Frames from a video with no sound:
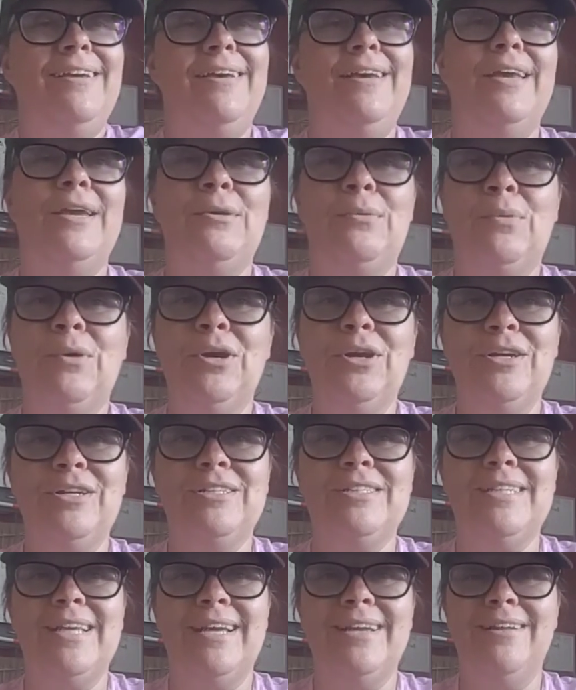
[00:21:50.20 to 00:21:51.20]
it
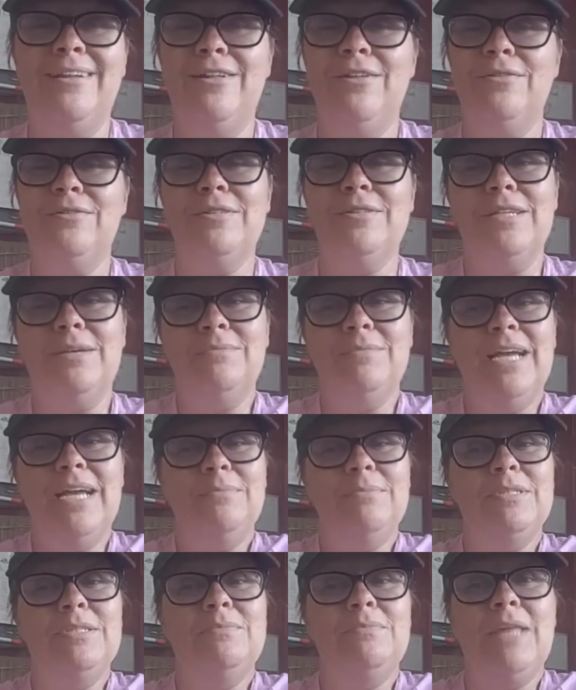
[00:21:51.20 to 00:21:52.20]
works, and
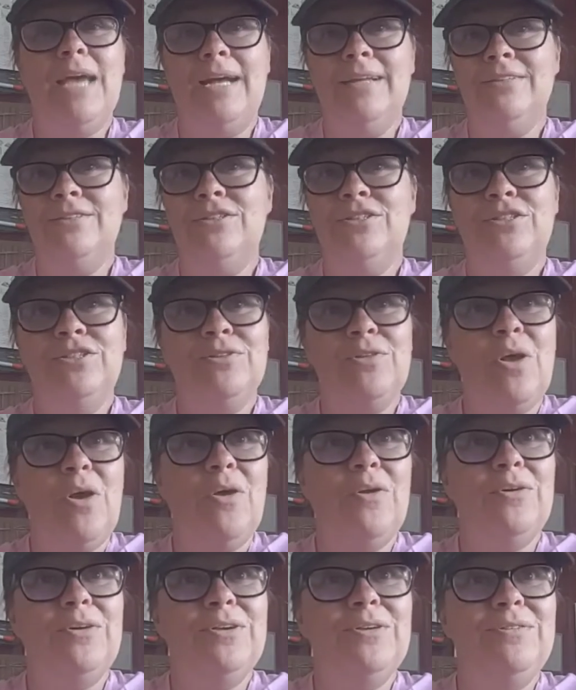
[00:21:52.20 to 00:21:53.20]
sometimes that's
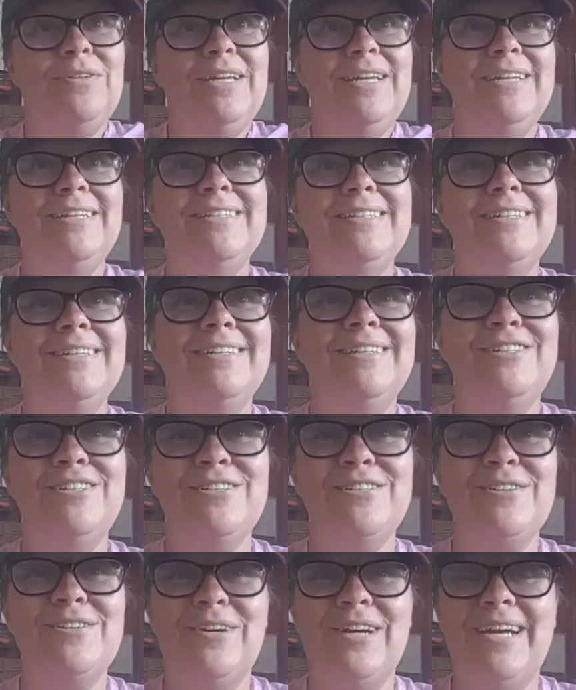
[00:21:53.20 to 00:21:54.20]
all you need to
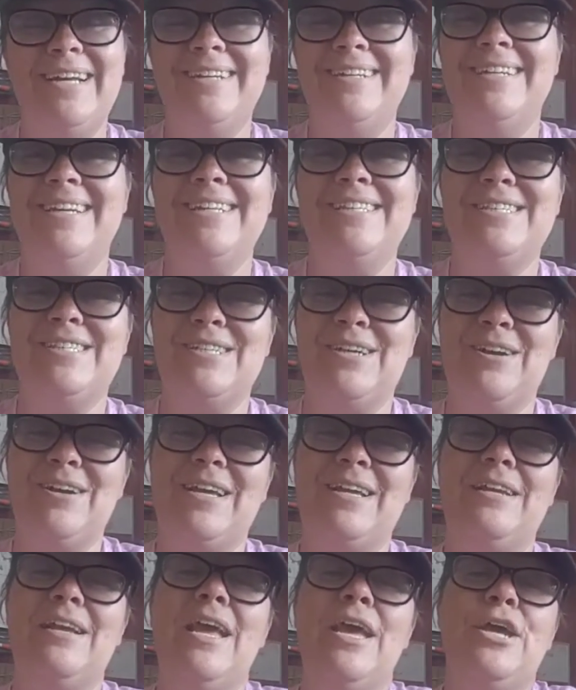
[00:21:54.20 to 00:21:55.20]
just go ahead and get
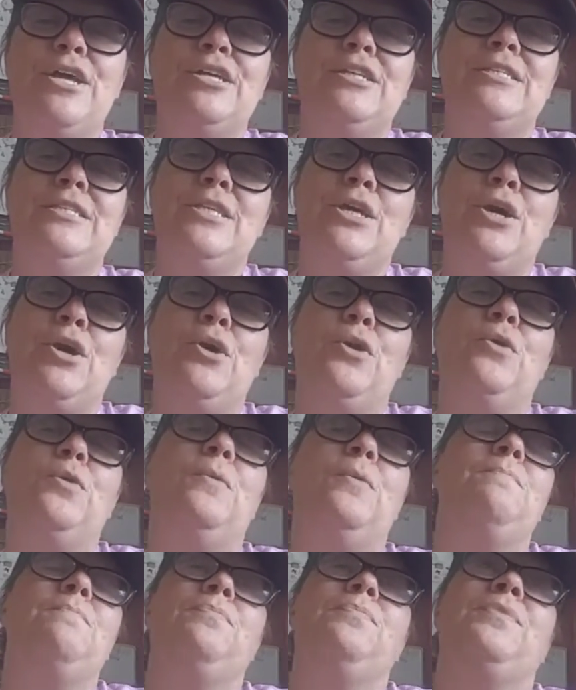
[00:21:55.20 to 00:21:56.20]
started.
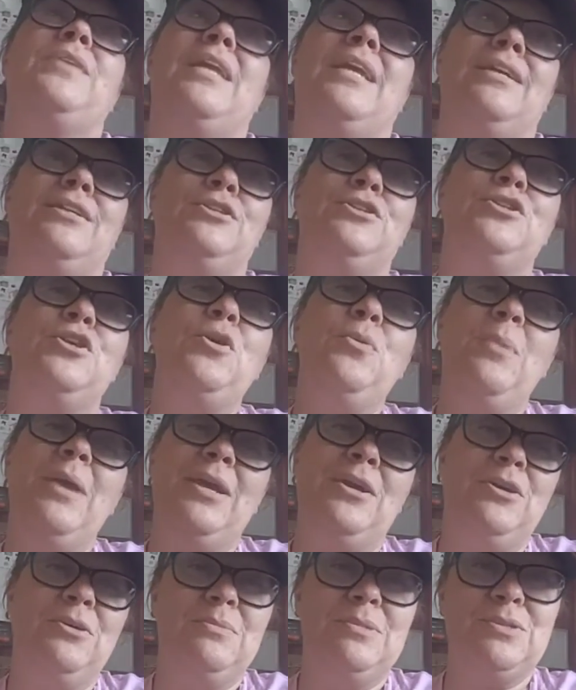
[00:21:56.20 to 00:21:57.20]
So to
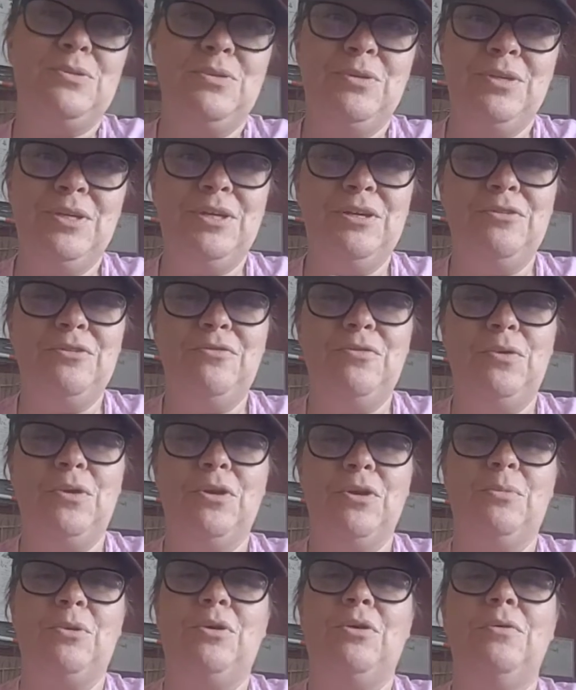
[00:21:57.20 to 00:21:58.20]
make homeschooling
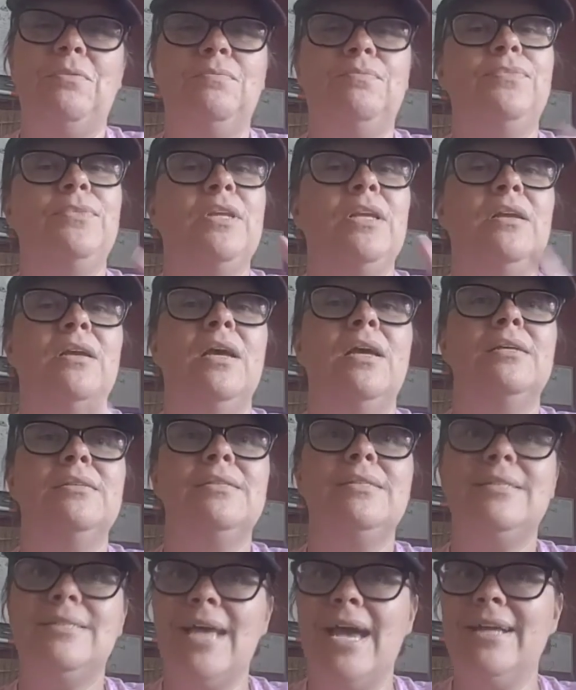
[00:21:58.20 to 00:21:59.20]
affordable,
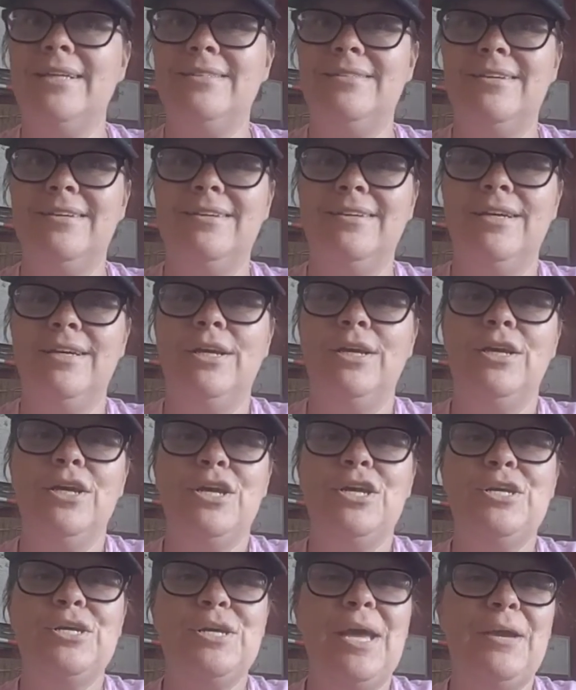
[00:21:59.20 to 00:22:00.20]
set
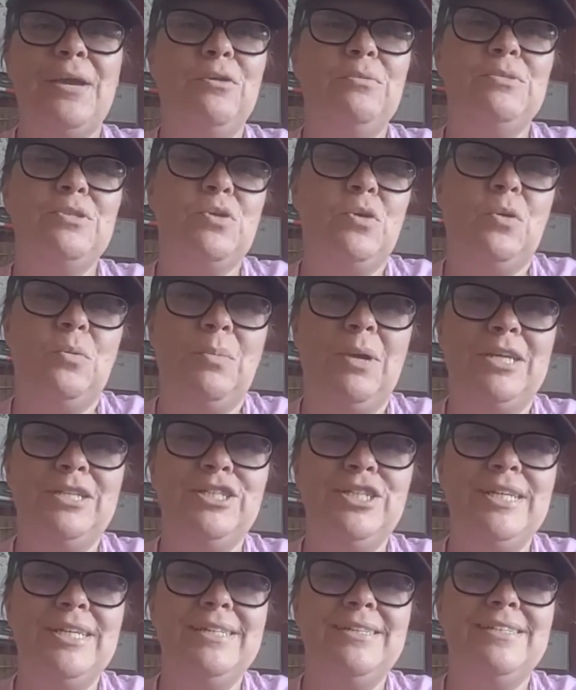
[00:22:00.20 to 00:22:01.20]
a homeschool
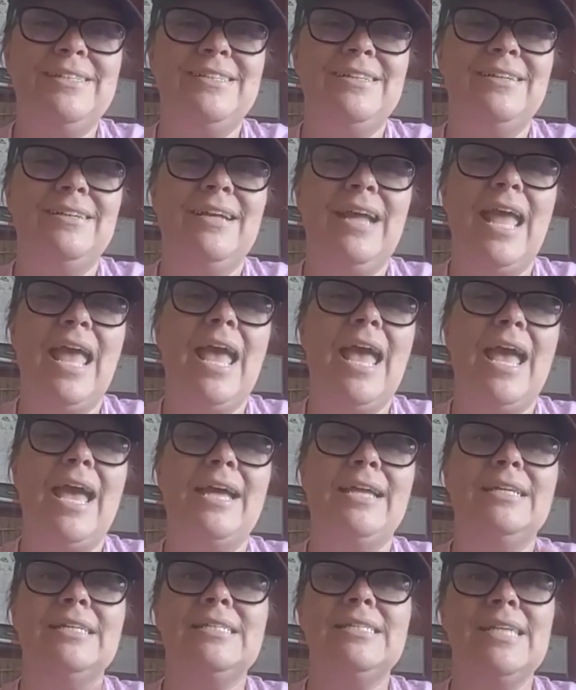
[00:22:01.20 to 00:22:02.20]
budget
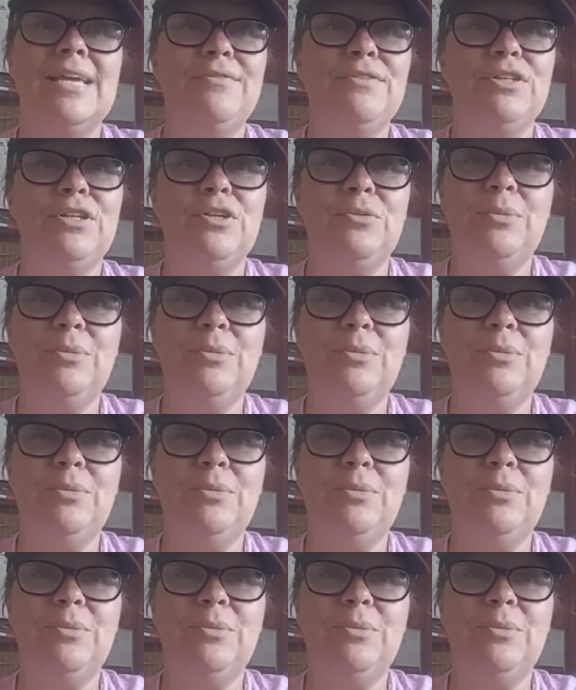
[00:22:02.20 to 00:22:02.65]
and save a little